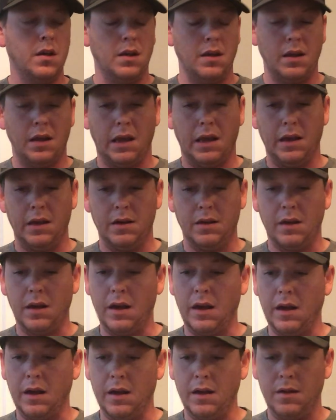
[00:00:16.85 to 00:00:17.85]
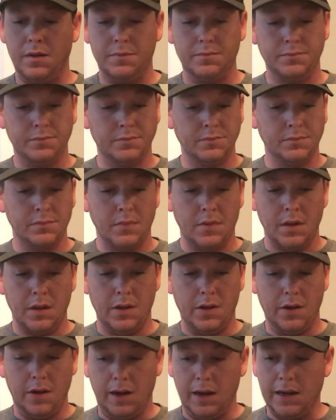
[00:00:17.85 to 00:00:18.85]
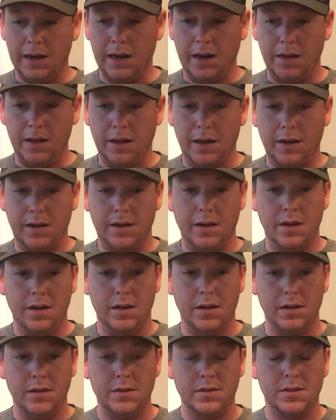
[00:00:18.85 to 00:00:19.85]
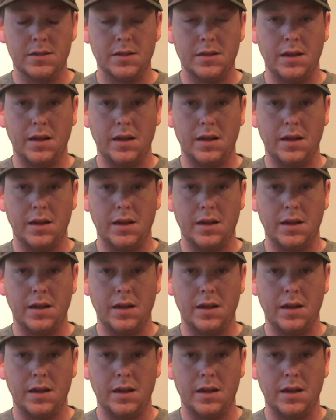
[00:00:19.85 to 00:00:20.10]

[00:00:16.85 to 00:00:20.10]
and I got a lot of guns,